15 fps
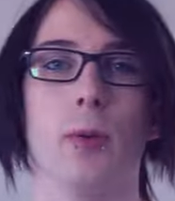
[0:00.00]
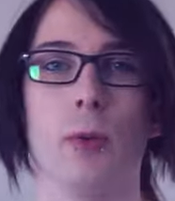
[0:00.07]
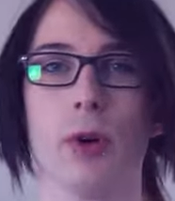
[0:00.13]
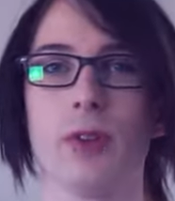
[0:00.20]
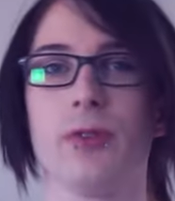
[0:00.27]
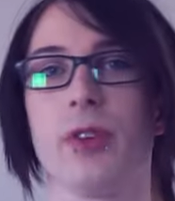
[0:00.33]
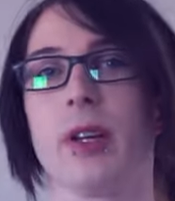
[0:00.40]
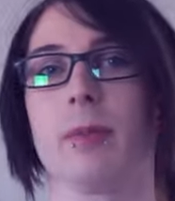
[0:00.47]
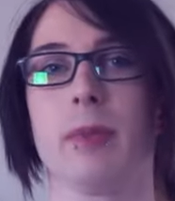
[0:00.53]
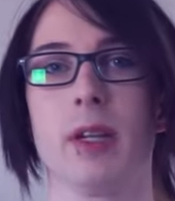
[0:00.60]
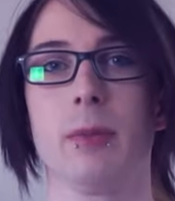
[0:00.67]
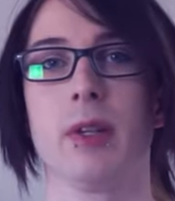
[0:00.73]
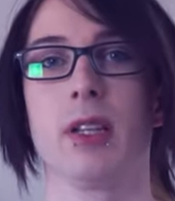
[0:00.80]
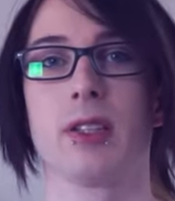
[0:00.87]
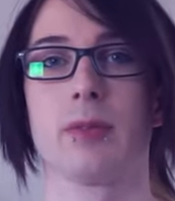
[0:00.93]
One thing
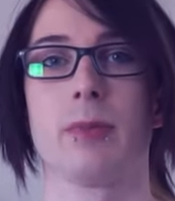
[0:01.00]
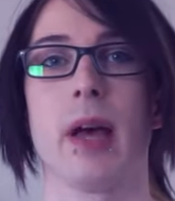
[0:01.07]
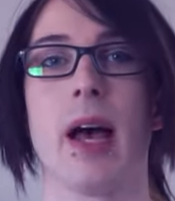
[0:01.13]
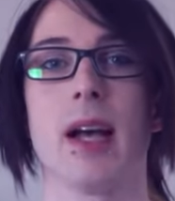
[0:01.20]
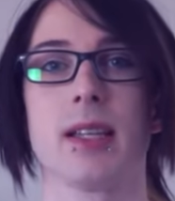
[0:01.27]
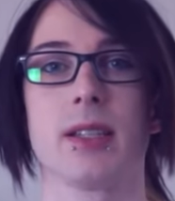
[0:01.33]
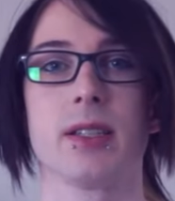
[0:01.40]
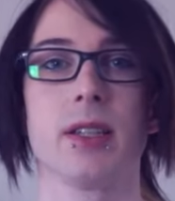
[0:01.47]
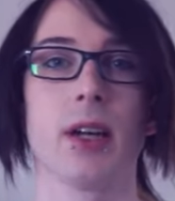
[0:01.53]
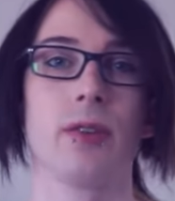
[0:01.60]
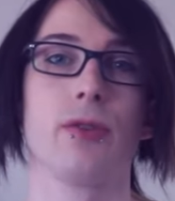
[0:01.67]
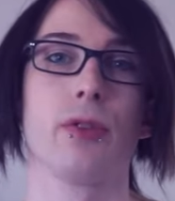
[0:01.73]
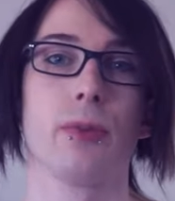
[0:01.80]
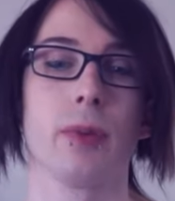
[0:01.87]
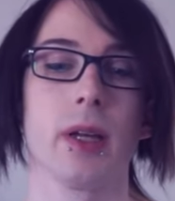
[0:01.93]
minimalism has
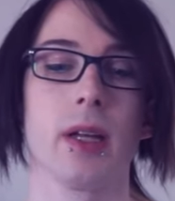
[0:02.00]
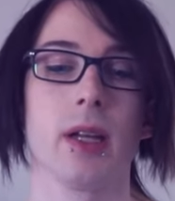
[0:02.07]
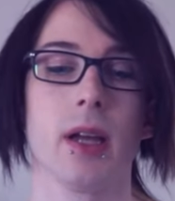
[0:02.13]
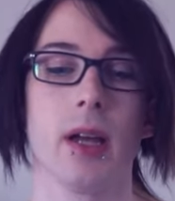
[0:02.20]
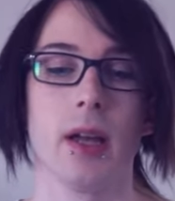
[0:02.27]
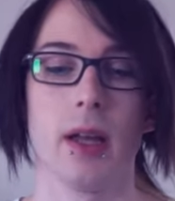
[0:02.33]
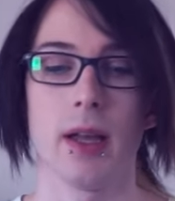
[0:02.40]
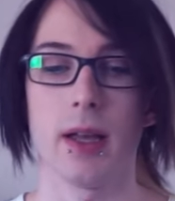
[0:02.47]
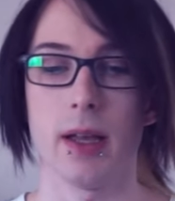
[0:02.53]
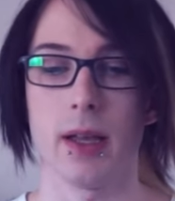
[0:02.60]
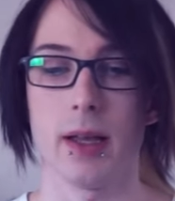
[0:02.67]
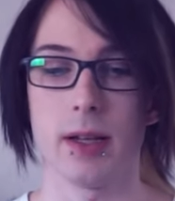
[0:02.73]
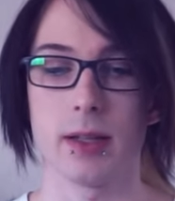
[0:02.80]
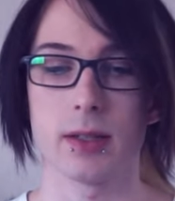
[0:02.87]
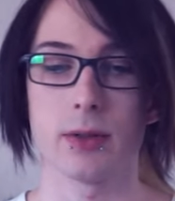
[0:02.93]
done for me
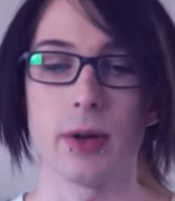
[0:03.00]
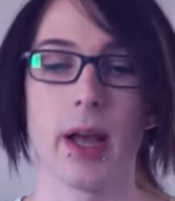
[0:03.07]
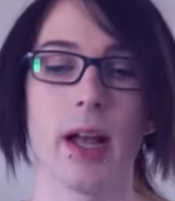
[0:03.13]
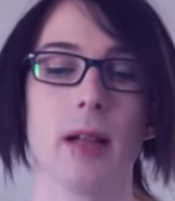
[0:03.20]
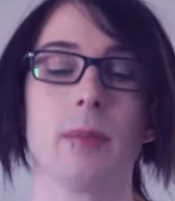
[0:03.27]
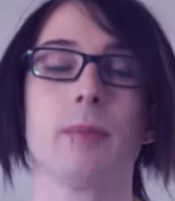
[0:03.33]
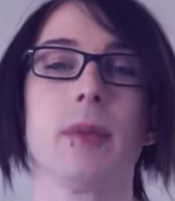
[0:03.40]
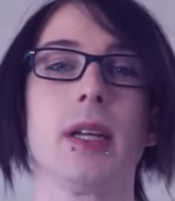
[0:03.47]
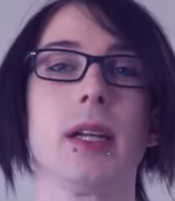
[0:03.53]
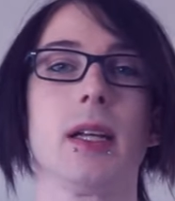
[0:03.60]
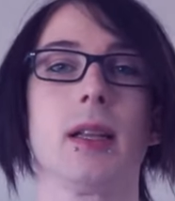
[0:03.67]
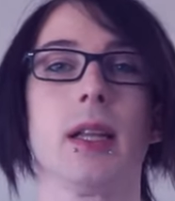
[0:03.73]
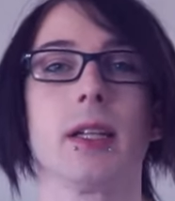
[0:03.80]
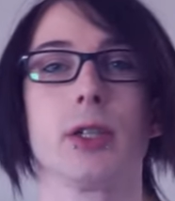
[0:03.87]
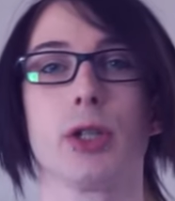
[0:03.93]
is to help
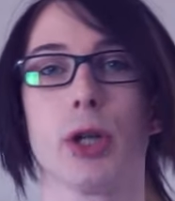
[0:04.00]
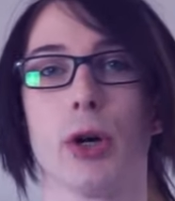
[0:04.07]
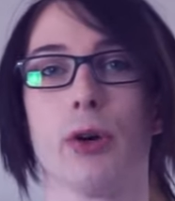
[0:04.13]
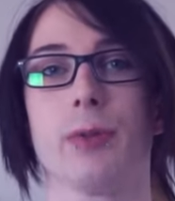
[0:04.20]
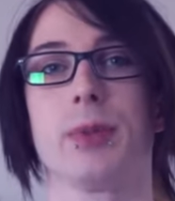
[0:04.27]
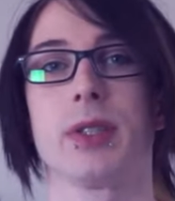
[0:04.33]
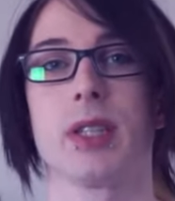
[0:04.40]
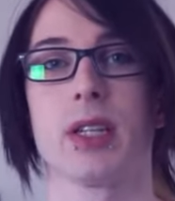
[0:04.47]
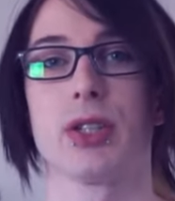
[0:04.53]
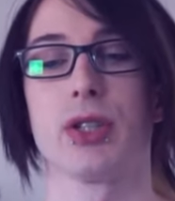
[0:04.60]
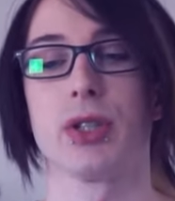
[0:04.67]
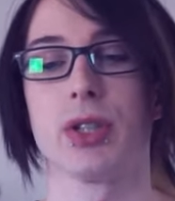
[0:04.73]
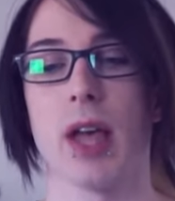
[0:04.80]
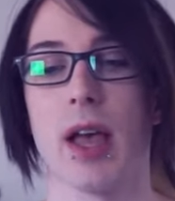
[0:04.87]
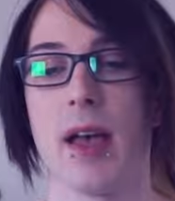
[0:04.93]
me let go of
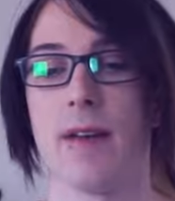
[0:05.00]
possessions